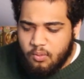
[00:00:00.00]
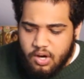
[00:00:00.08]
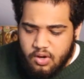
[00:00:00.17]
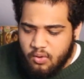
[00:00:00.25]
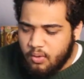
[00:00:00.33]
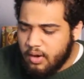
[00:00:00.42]
how
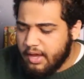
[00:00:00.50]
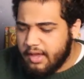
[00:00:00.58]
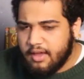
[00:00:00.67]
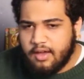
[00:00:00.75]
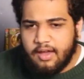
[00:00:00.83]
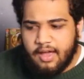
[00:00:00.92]
do
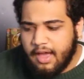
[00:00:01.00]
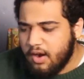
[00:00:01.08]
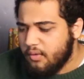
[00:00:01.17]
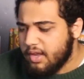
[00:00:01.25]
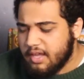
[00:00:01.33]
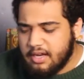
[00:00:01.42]

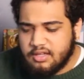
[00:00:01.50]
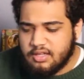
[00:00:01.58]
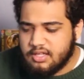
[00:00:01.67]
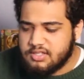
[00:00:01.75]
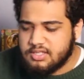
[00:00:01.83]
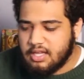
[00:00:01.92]
I get into
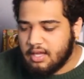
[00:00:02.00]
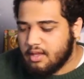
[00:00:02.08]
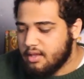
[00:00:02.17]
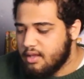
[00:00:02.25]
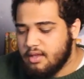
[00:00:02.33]
this thing?